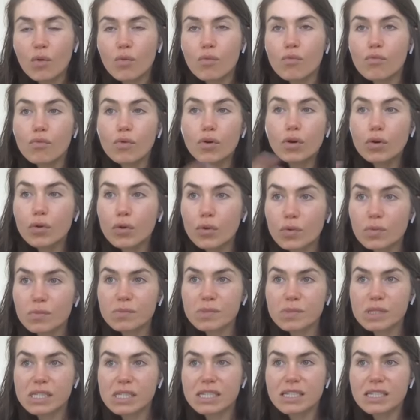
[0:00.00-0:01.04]

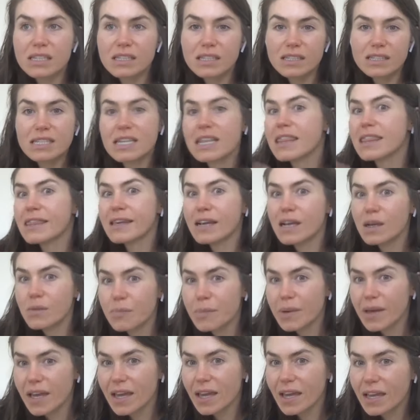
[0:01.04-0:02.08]
room to to think
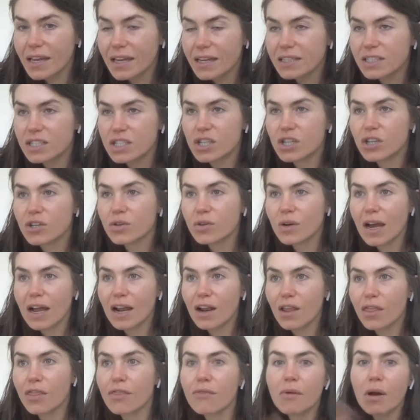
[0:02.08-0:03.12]
big, to kind
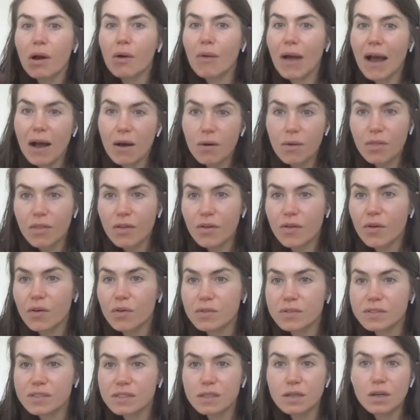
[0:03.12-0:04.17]
of throw out
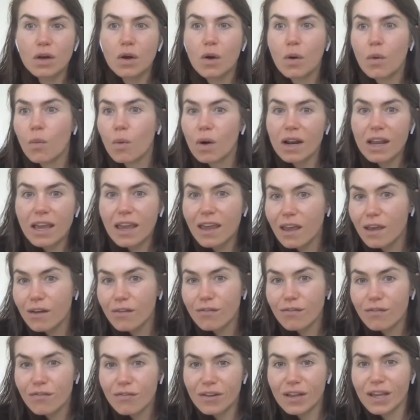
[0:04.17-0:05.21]
those what
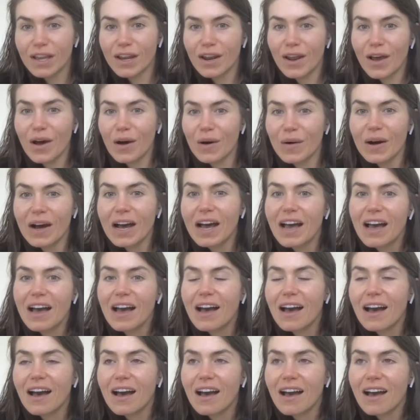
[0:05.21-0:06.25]
if, you know,
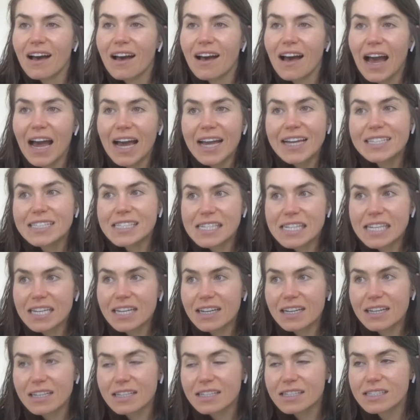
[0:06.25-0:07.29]
uh,
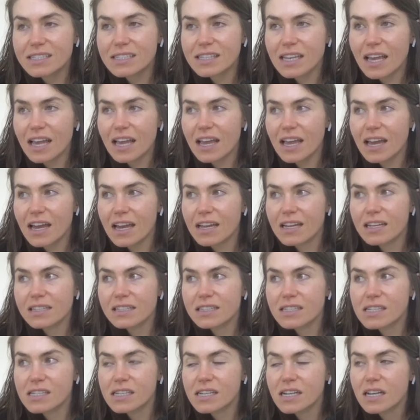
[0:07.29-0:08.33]
ideas.
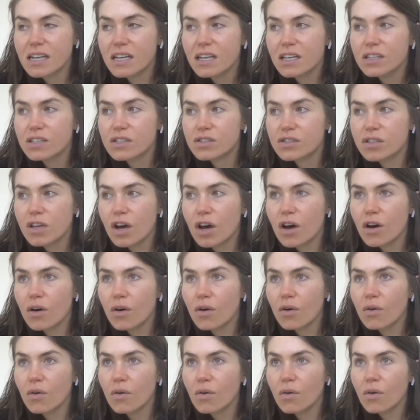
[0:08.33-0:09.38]
And
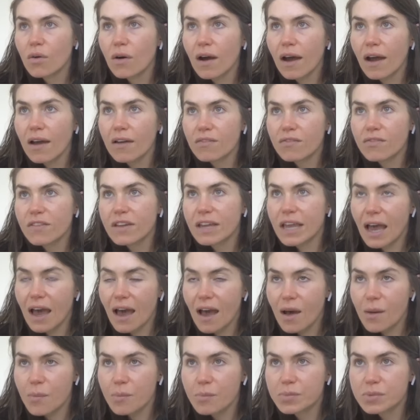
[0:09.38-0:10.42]
so I've
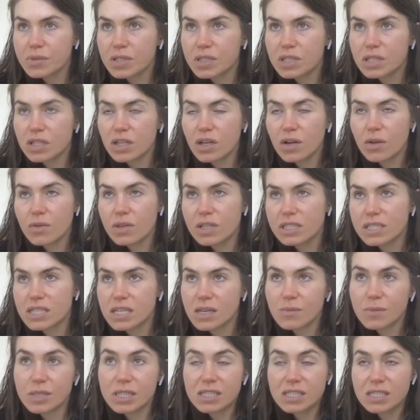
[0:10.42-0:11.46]
kept, you know, the team
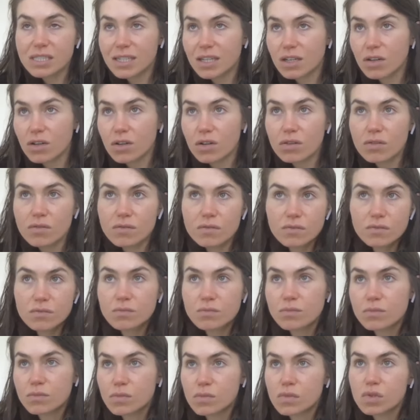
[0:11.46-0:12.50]
is still
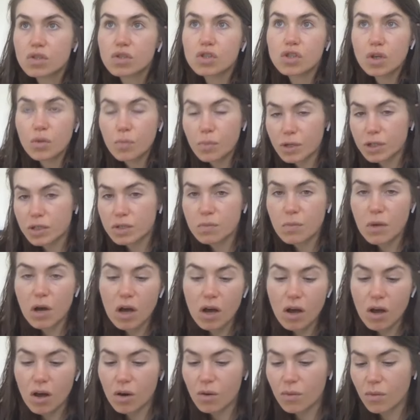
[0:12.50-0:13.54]
super
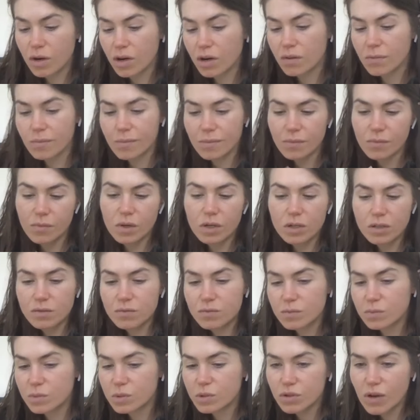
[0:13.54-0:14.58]
small. We're, we're
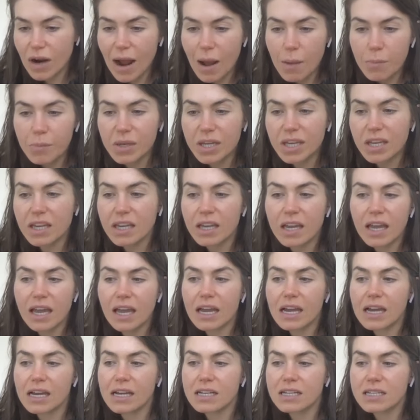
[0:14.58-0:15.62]
scrappy
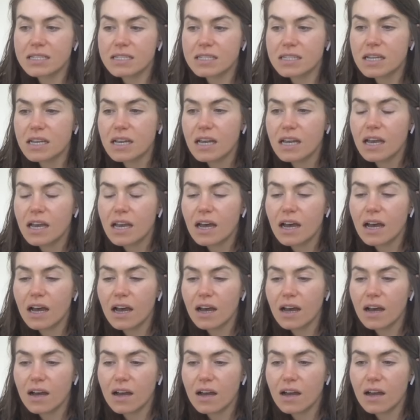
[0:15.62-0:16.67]
and
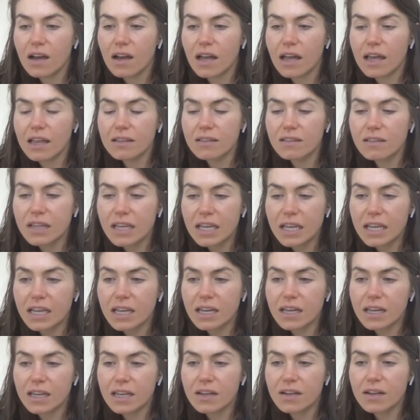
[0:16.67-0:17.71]
uh, and lean,
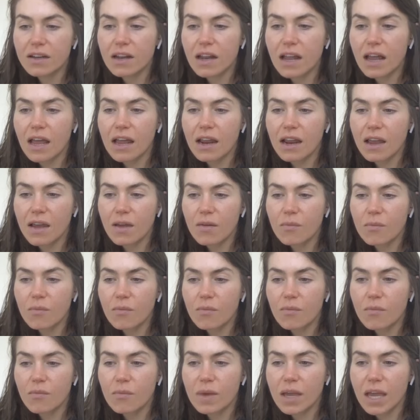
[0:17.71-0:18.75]
and and I
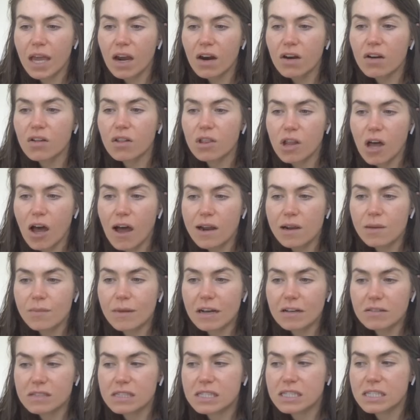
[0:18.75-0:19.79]
care a lot
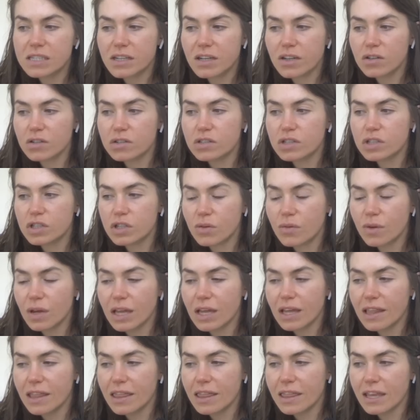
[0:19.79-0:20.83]
about still
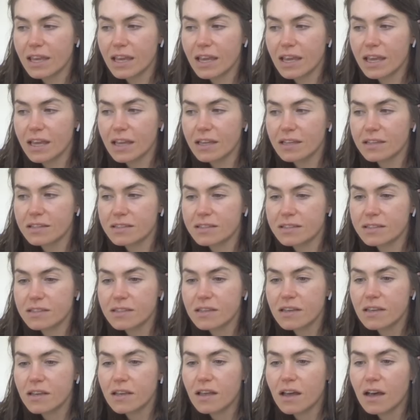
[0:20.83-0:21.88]
doing things
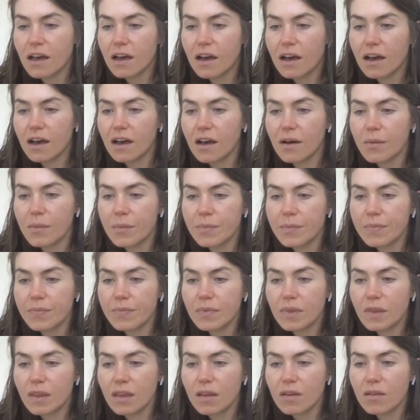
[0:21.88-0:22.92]
um,
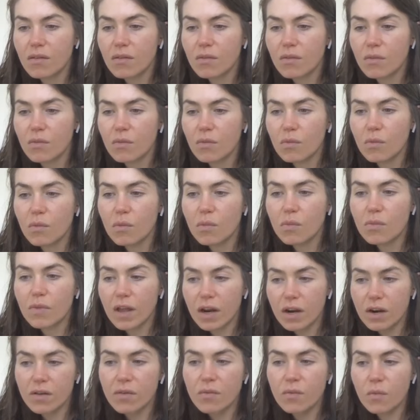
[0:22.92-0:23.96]

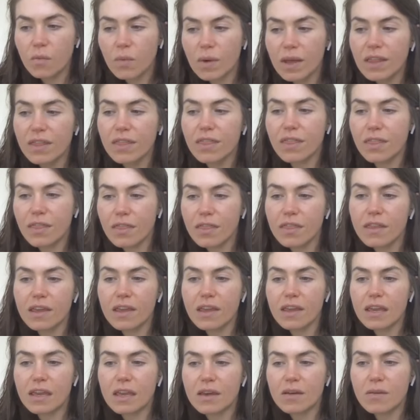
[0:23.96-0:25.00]
that with
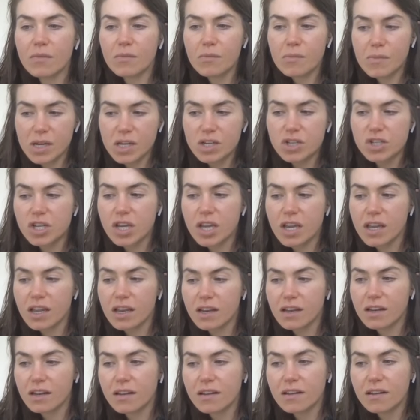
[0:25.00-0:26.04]
the
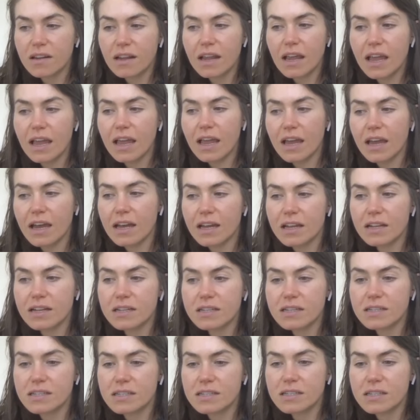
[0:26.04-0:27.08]
mission
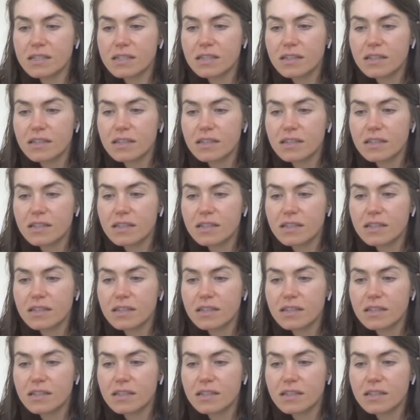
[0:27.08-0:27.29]
and